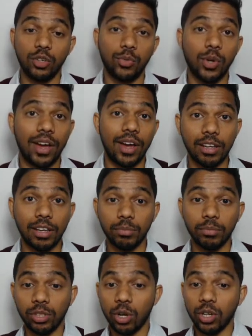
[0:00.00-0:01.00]
if you have some
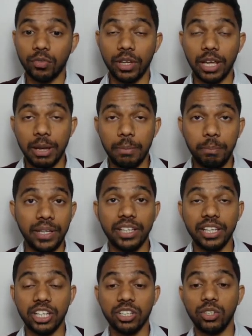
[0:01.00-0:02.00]
sort of
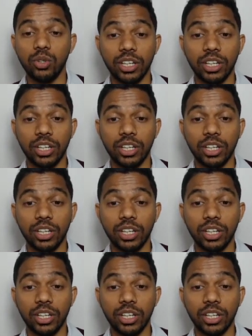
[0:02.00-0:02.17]
implication or